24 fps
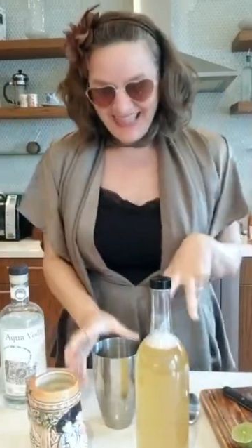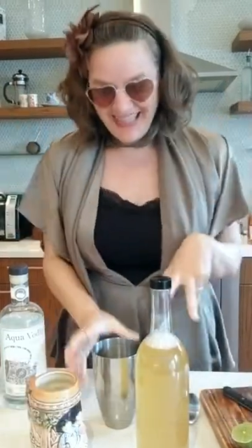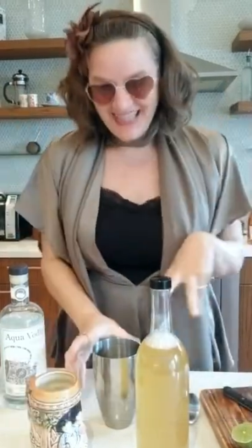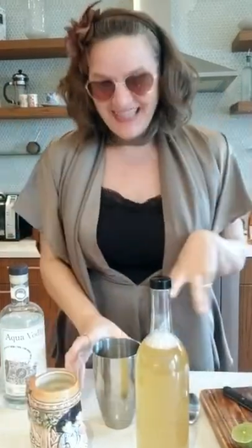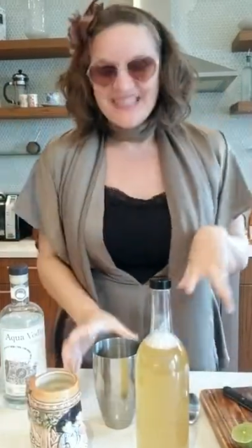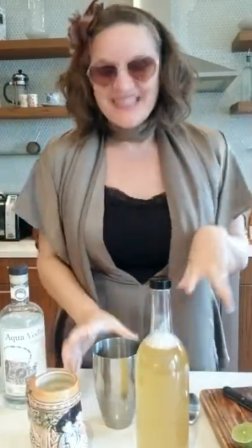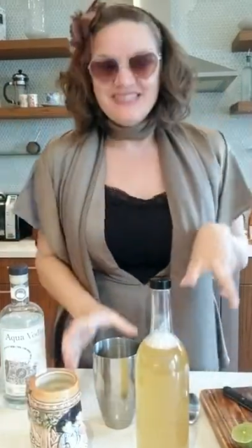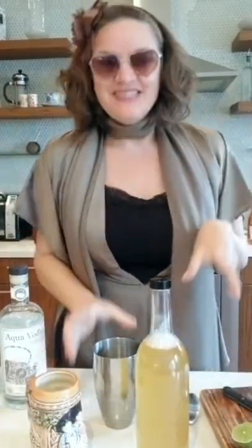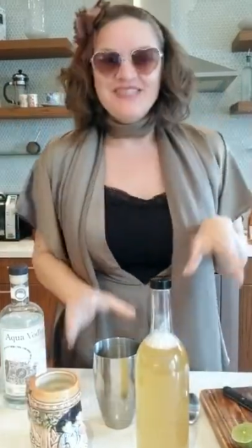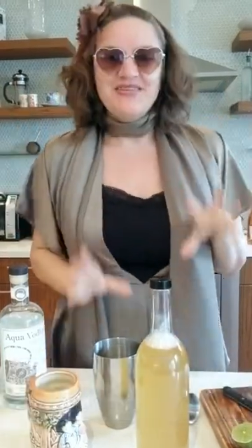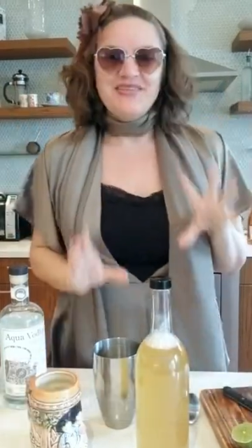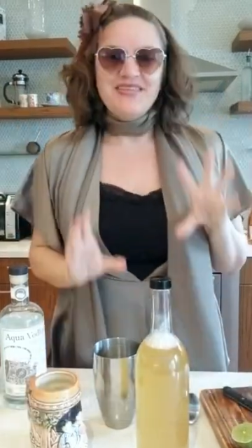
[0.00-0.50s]

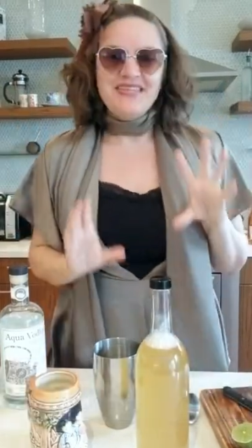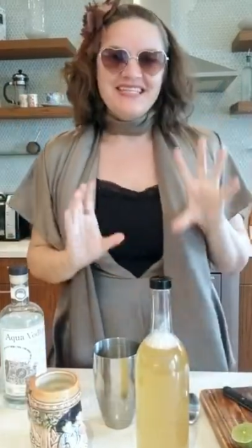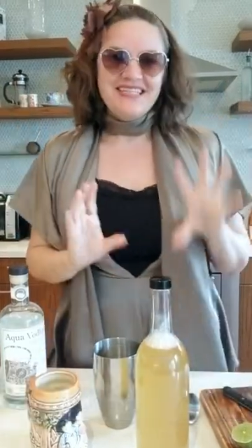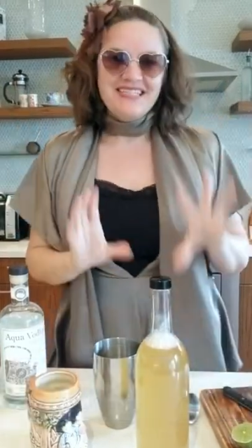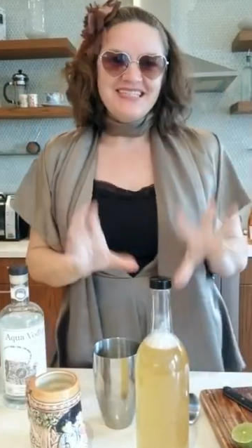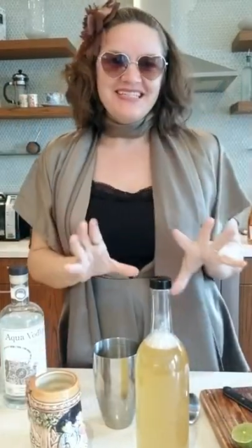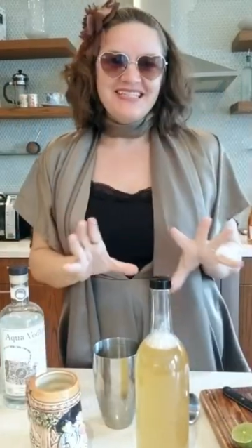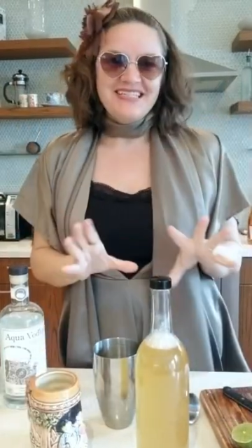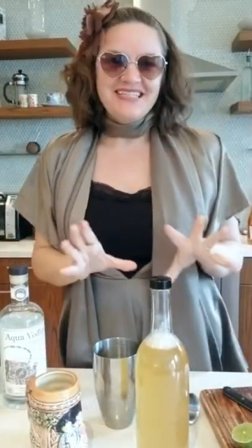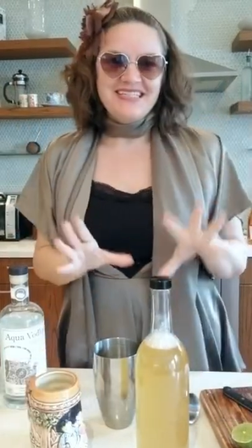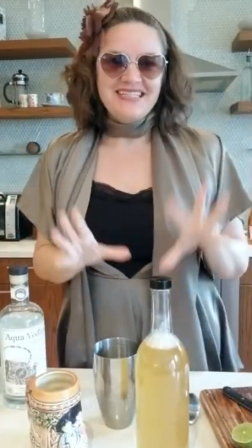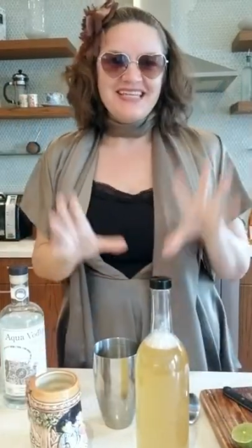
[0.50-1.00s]
So this
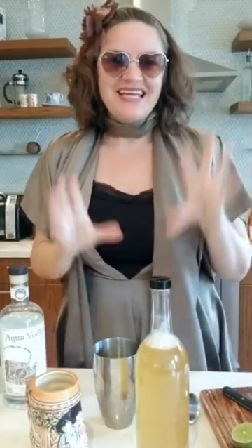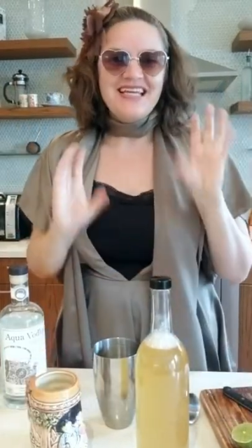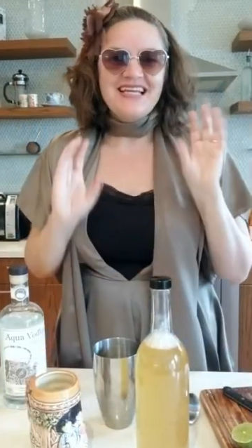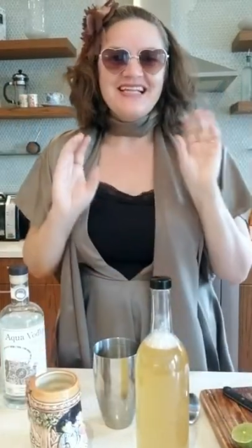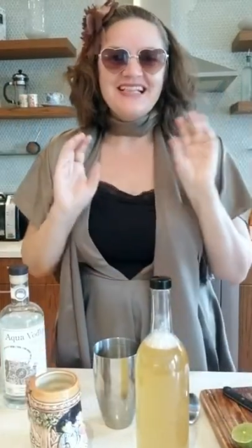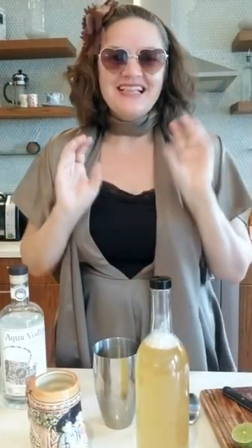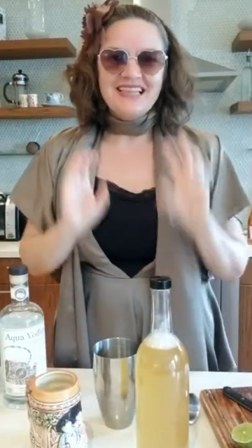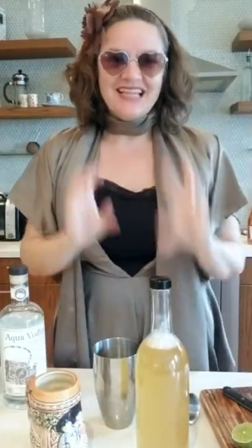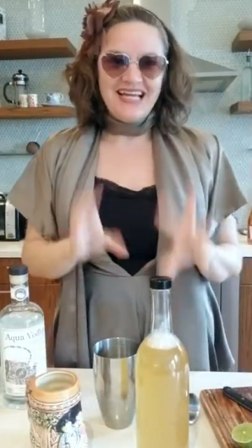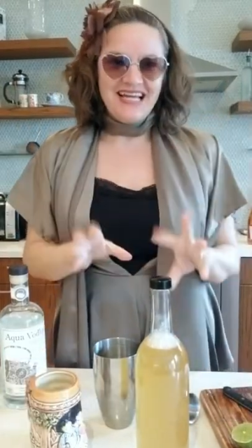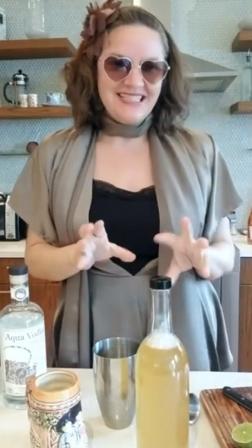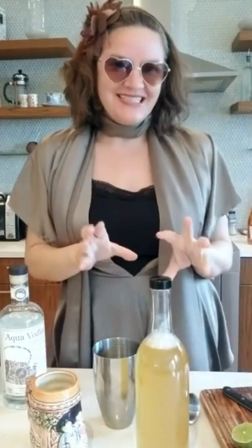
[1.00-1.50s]
is a
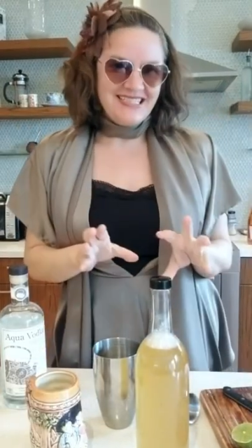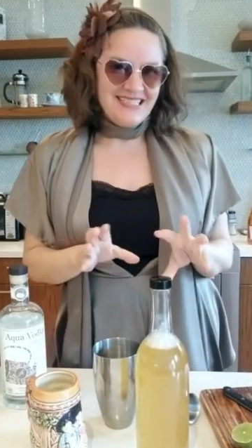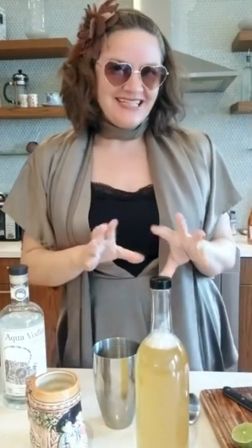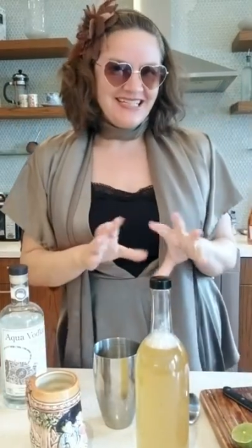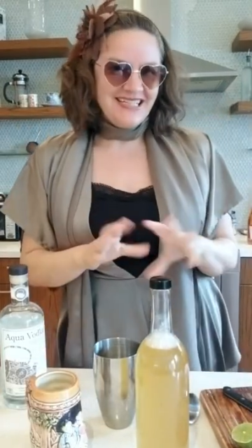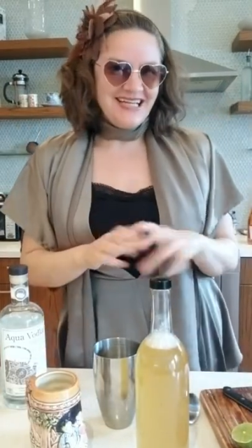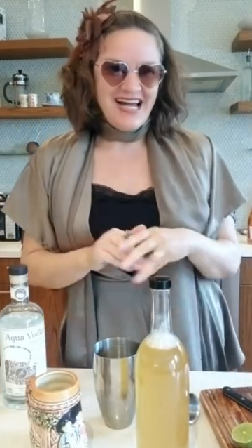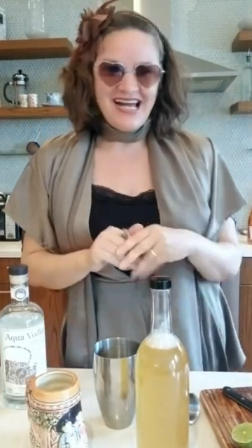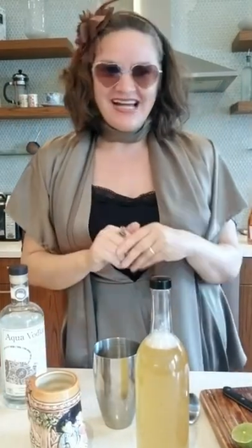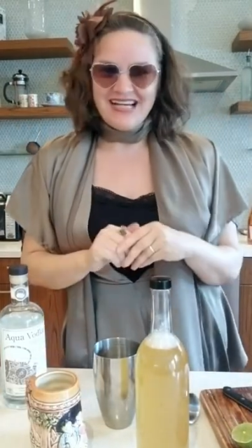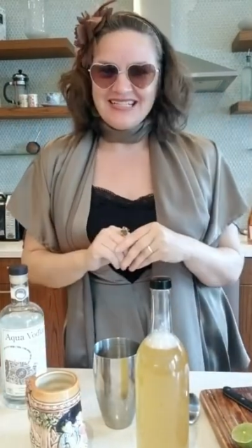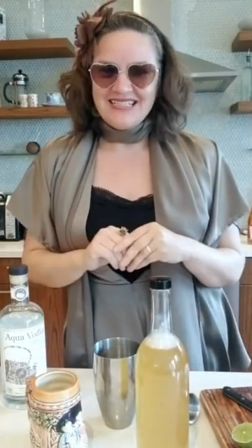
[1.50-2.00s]
classic
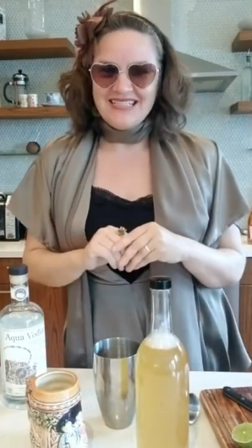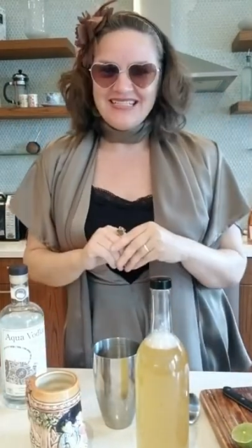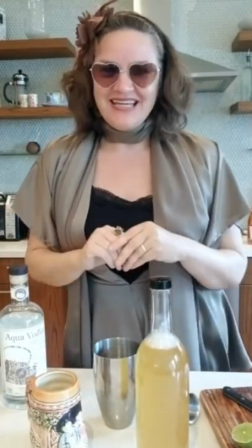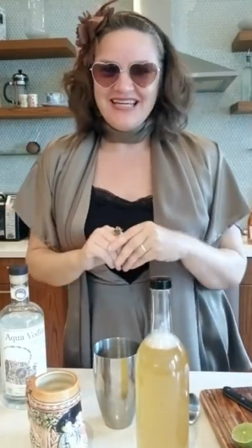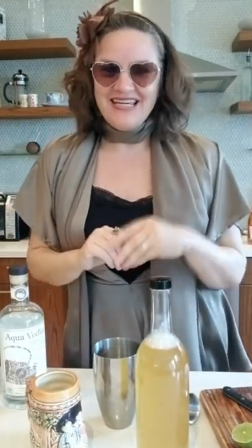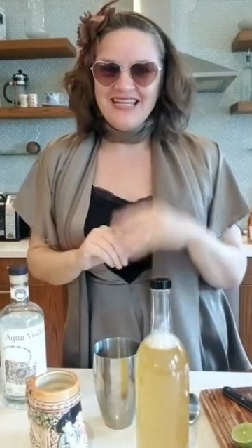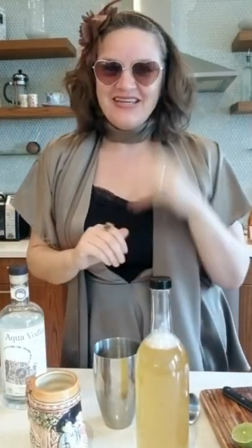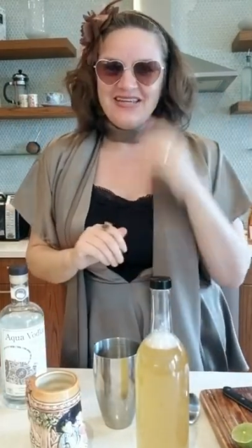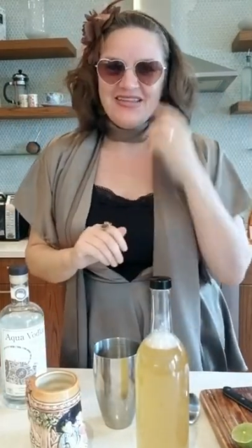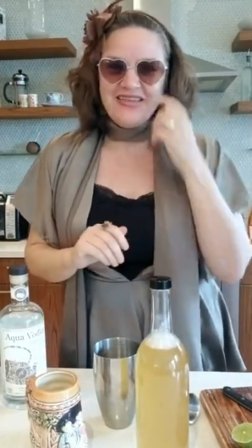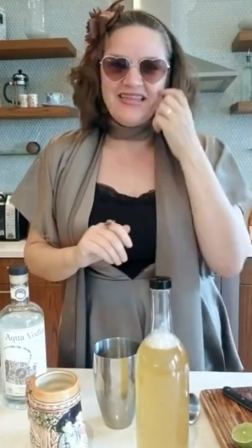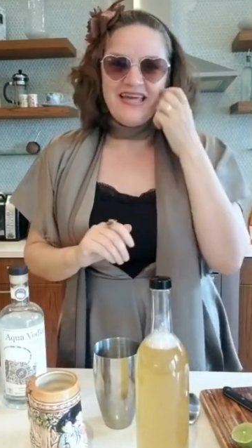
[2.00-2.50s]

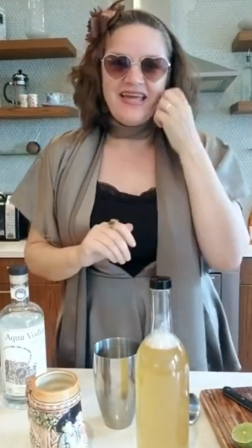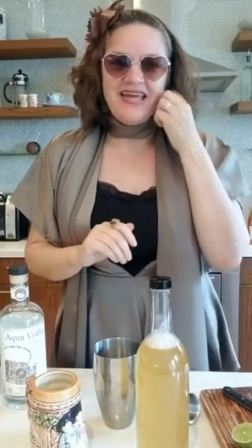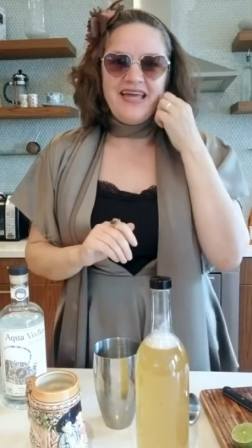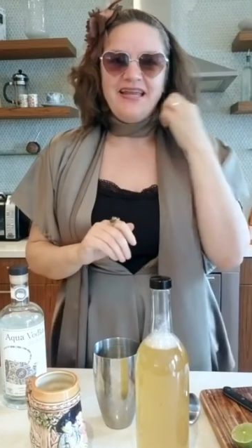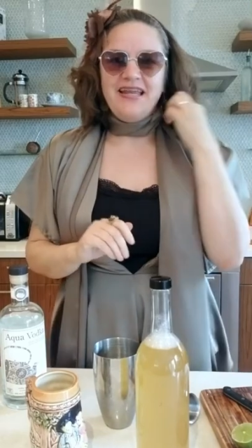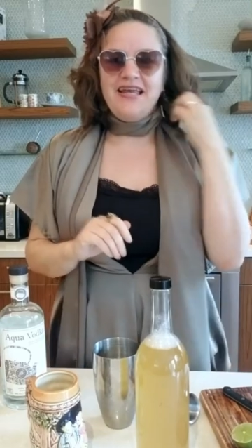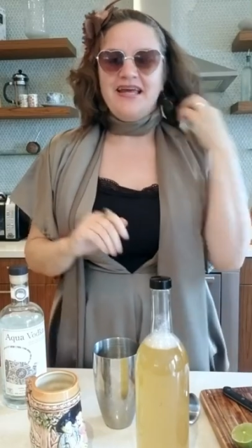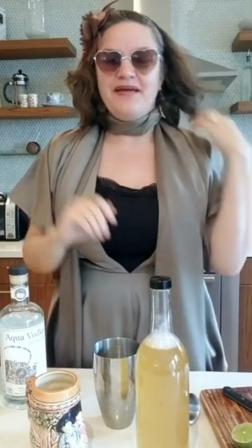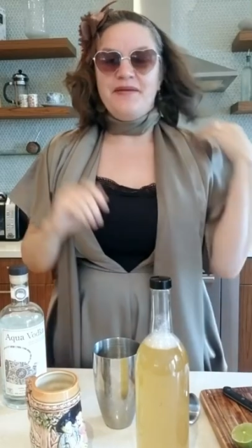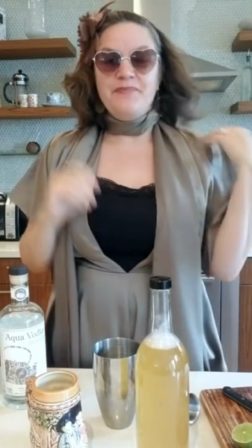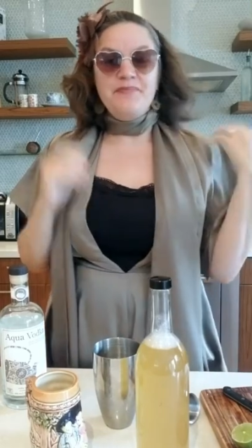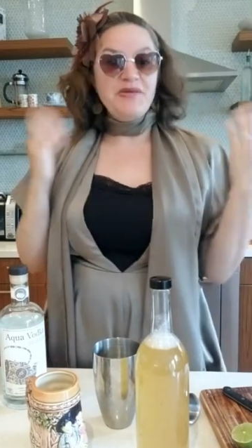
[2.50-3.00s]
cocktail that
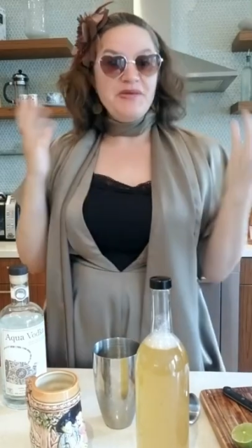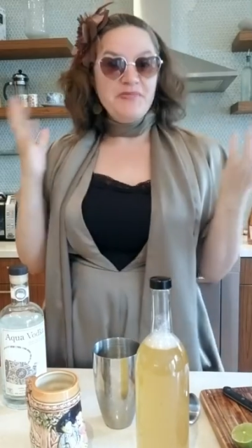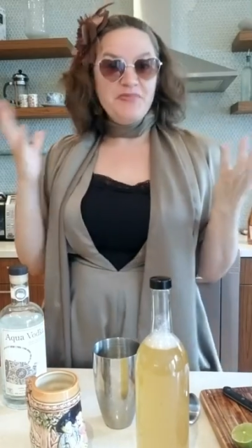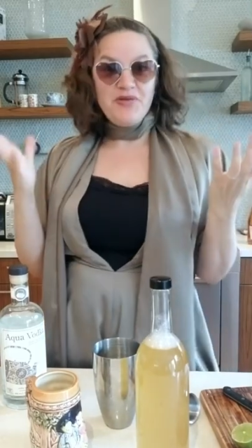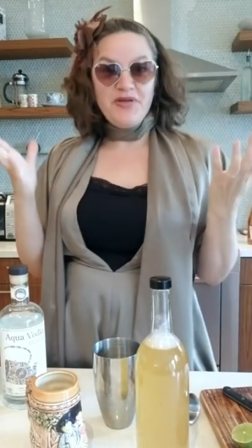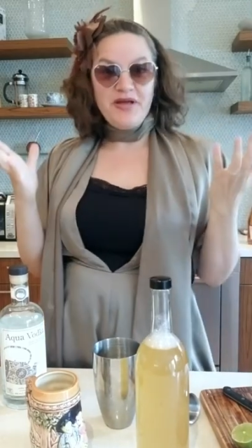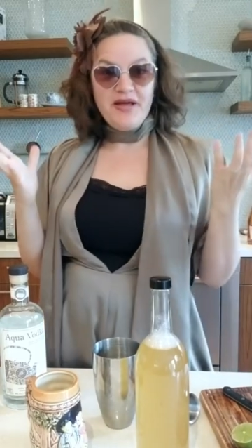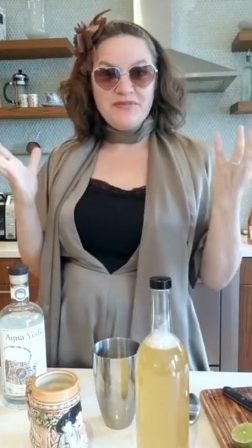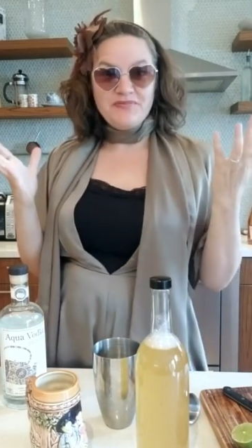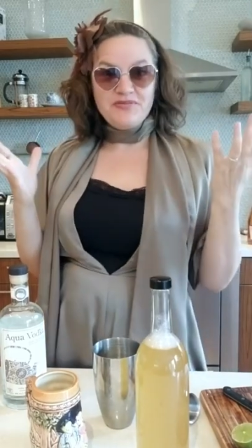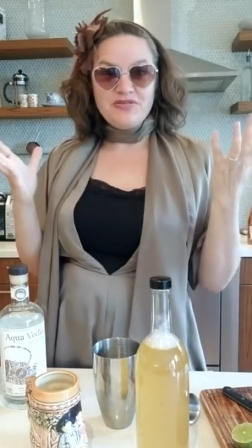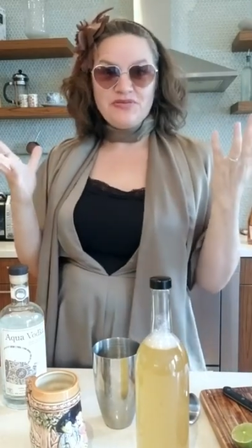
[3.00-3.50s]
people
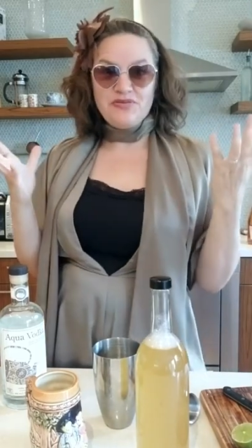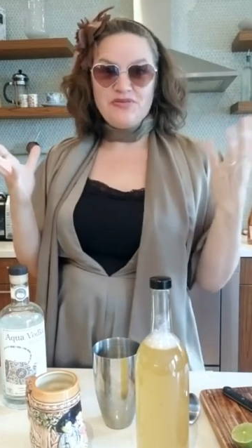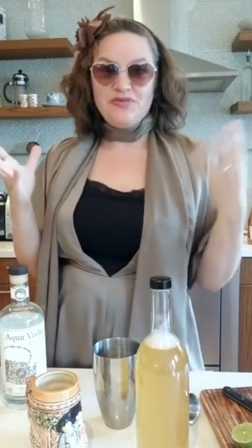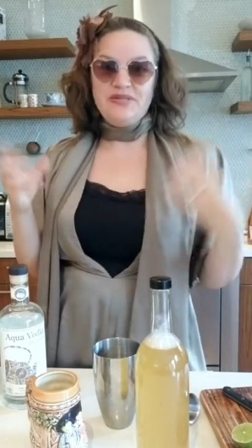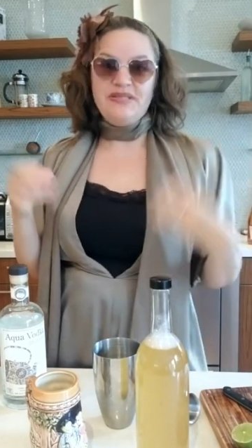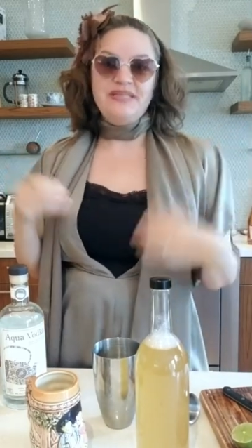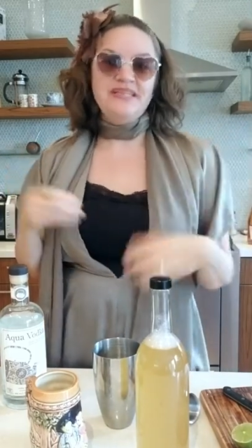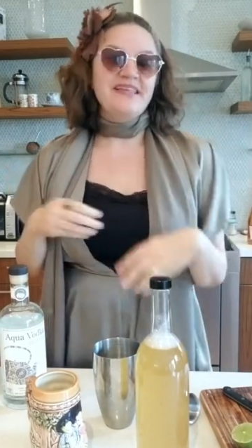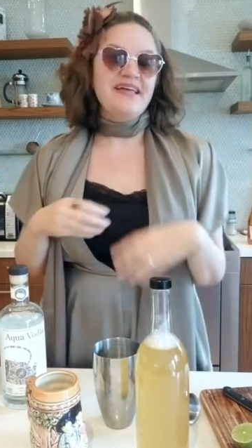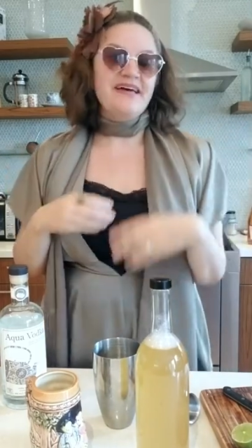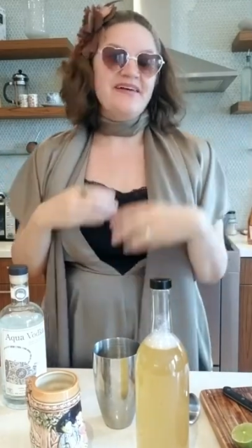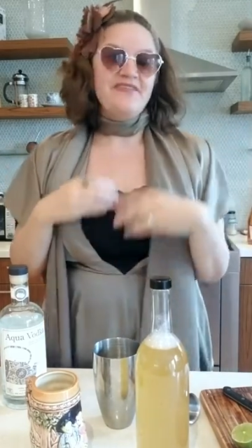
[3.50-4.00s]
absolutely love.